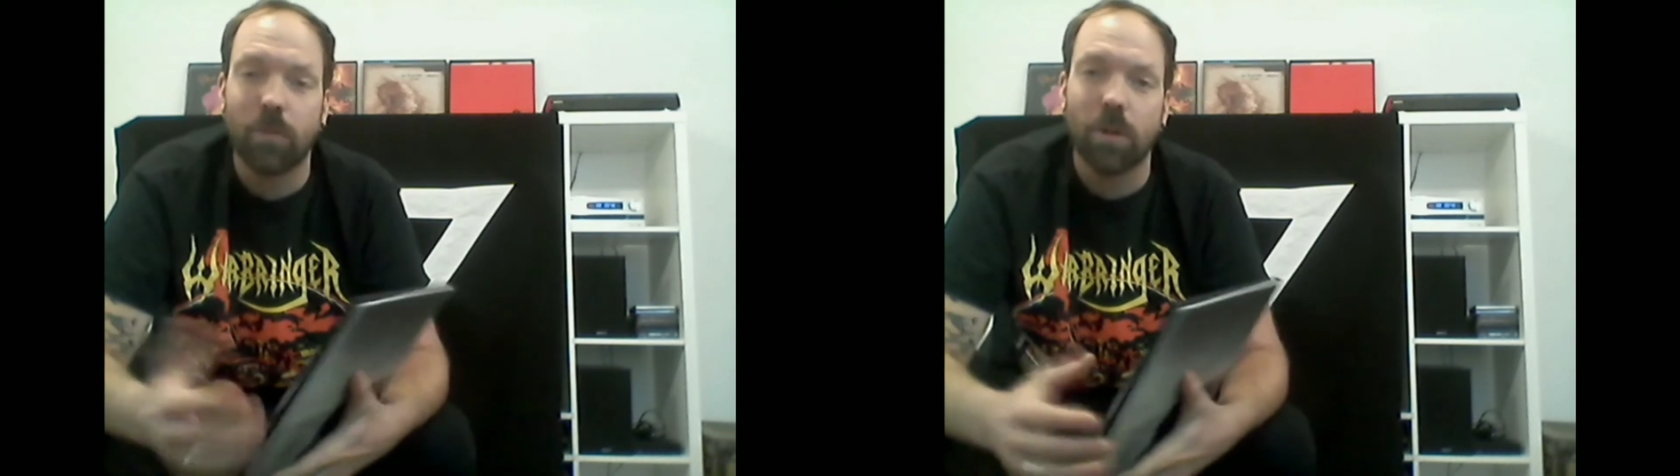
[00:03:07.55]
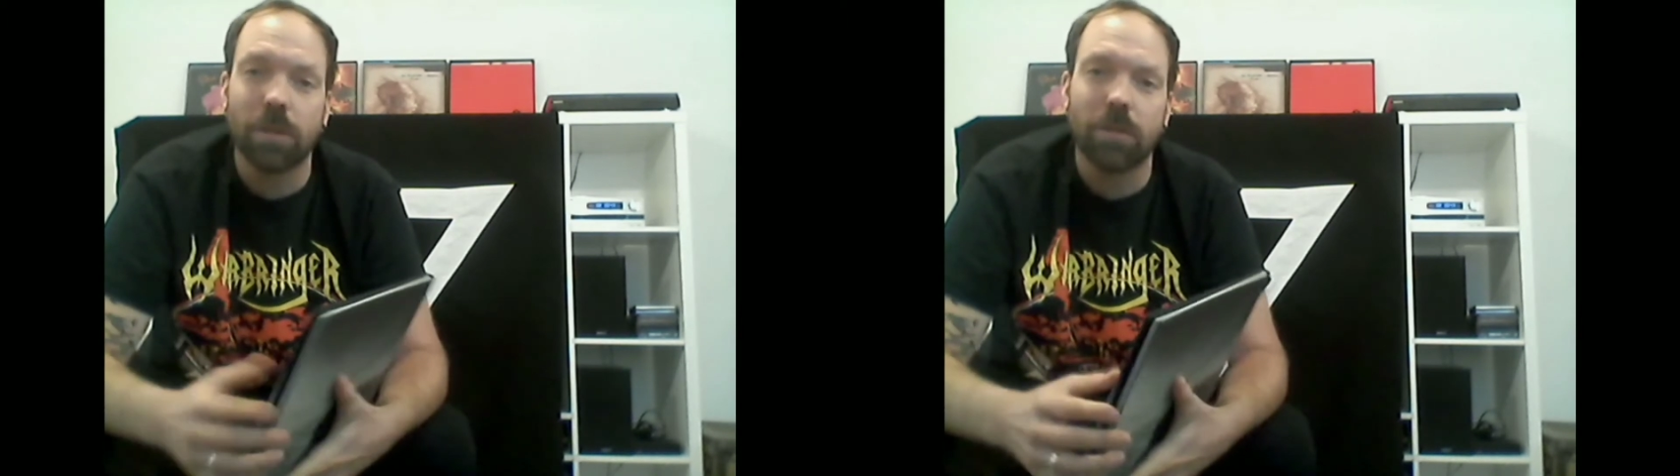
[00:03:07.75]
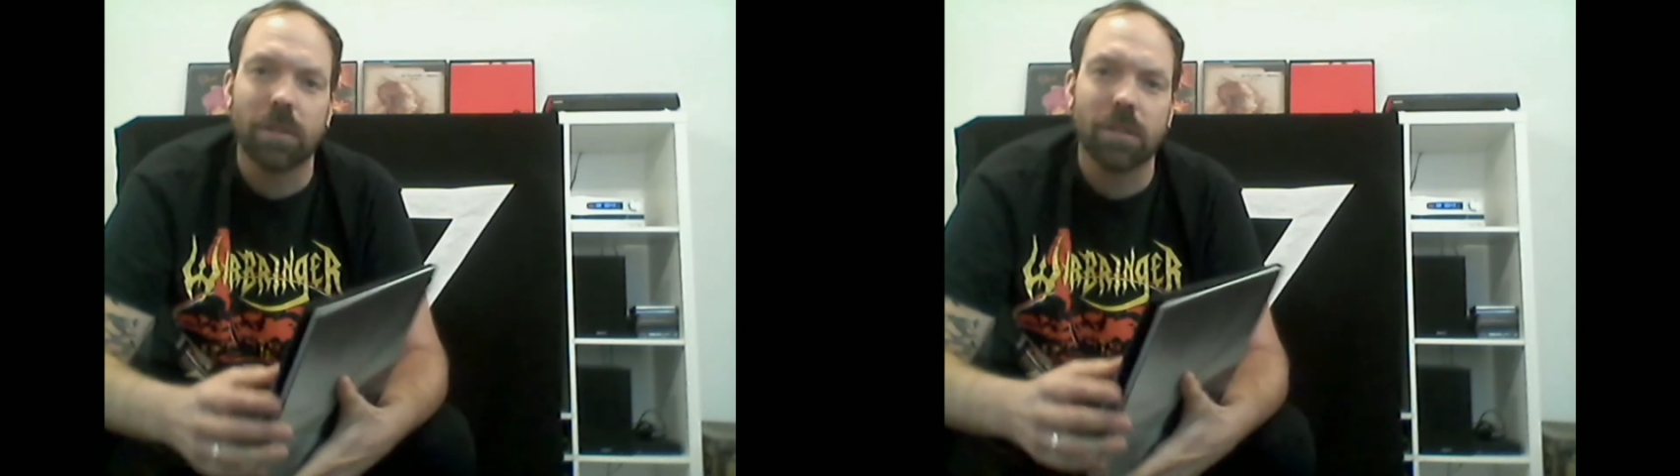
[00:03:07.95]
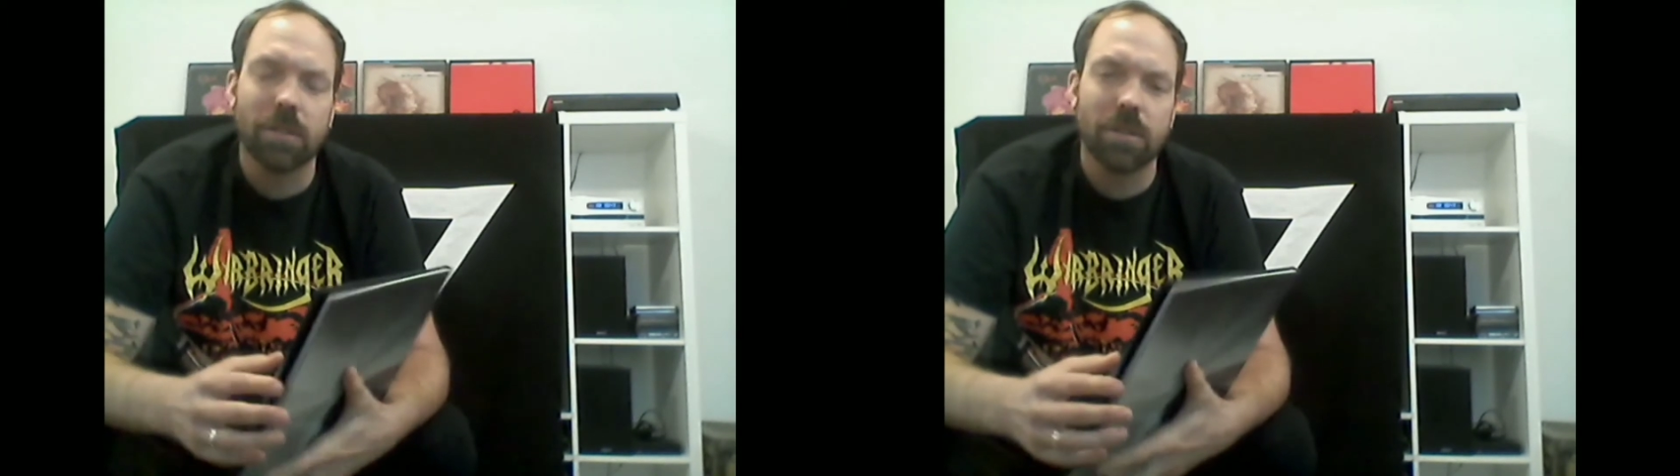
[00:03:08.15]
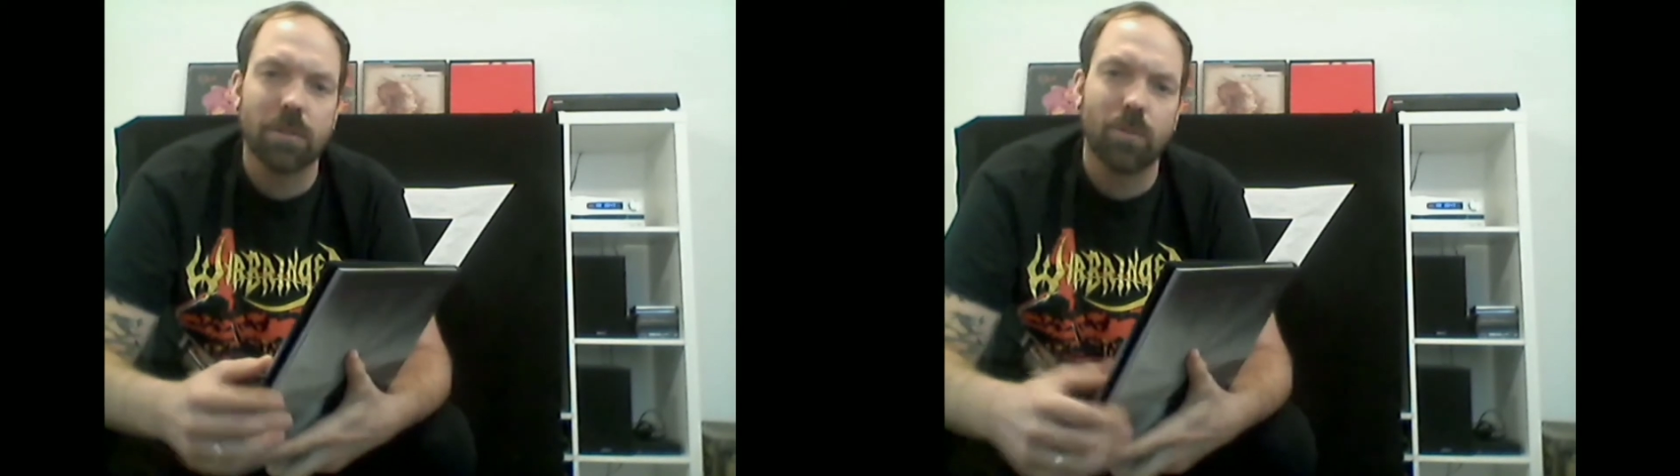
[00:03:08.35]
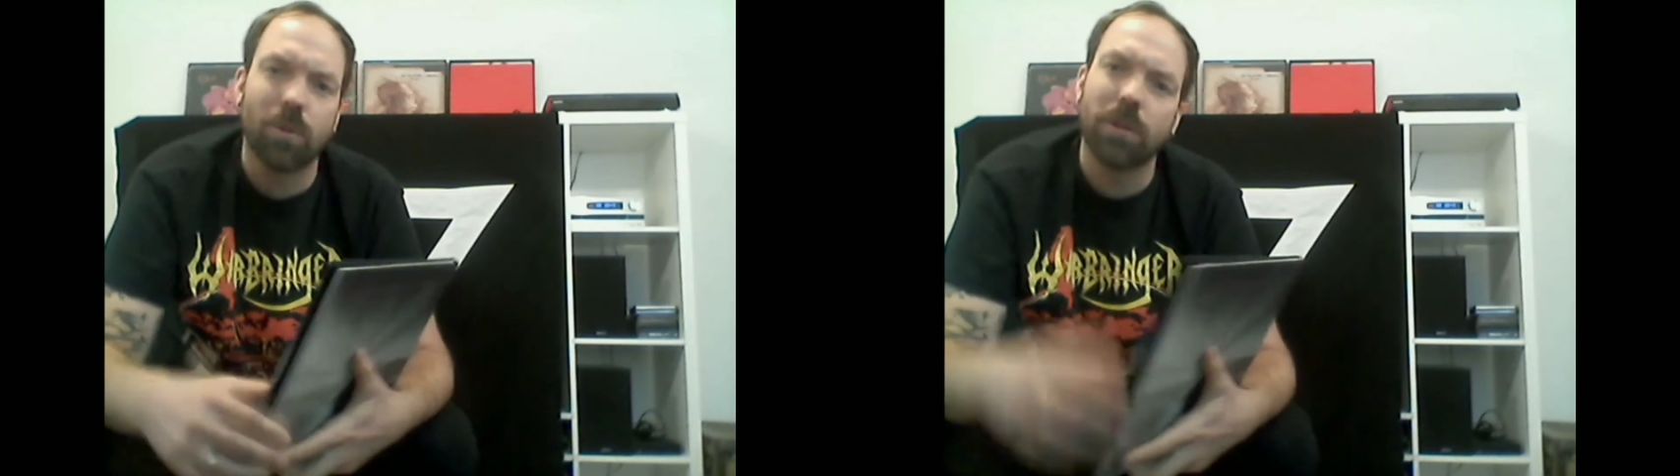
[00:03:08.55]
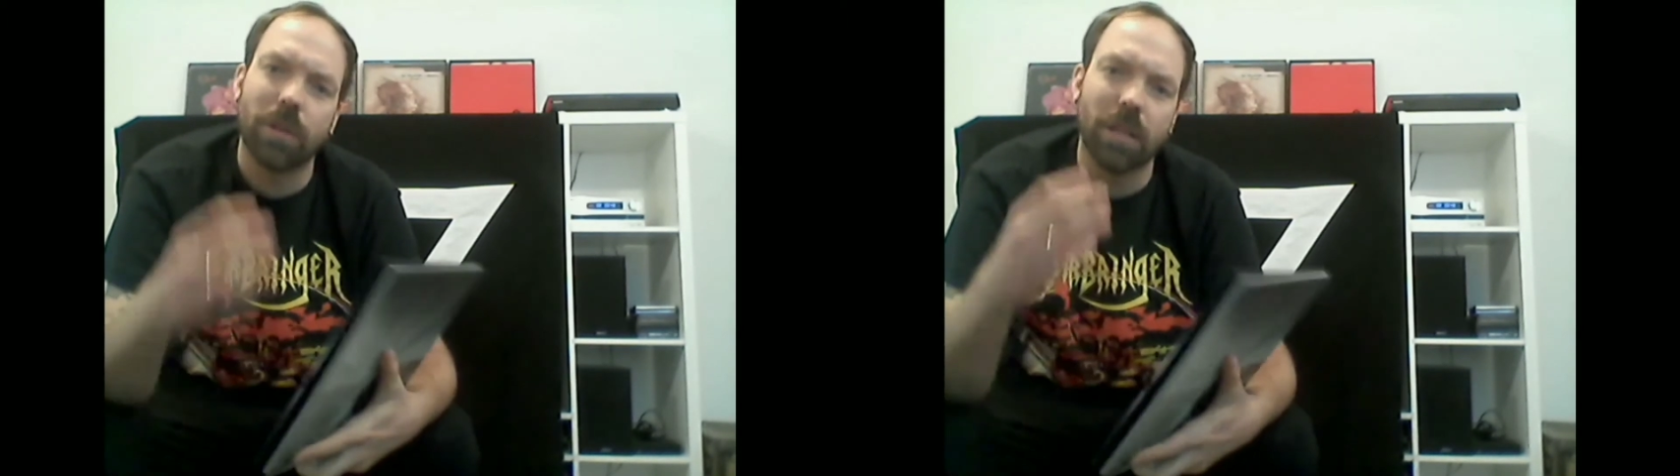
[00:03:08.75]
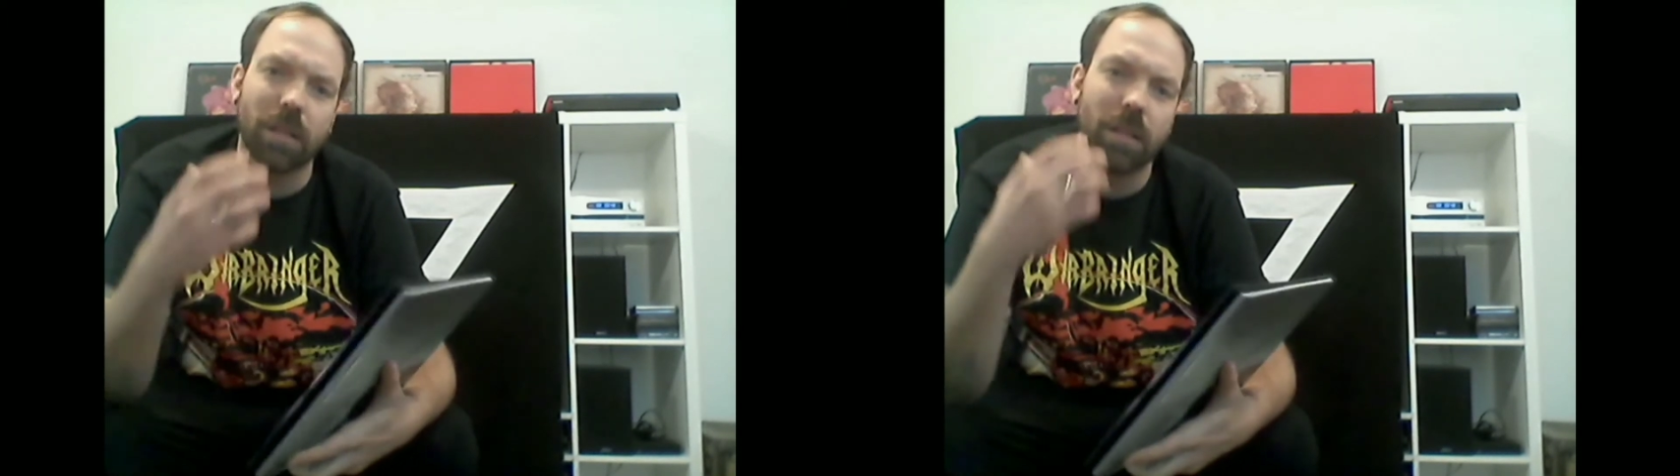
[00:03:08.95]
wanderer, just
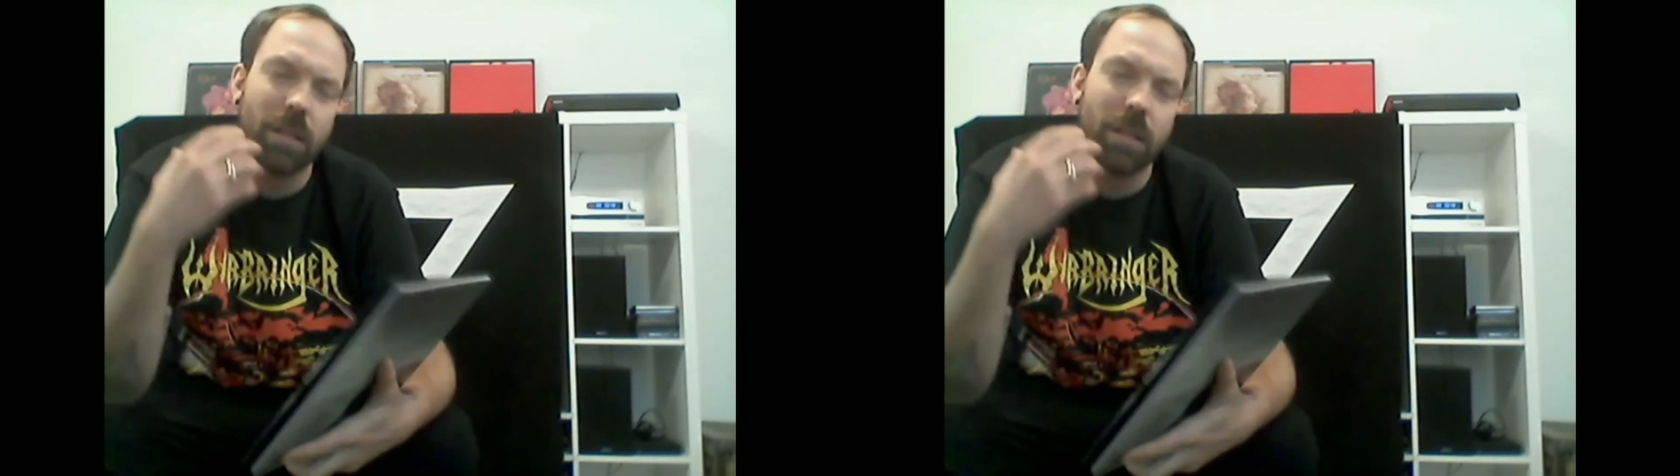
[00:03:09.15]
wandering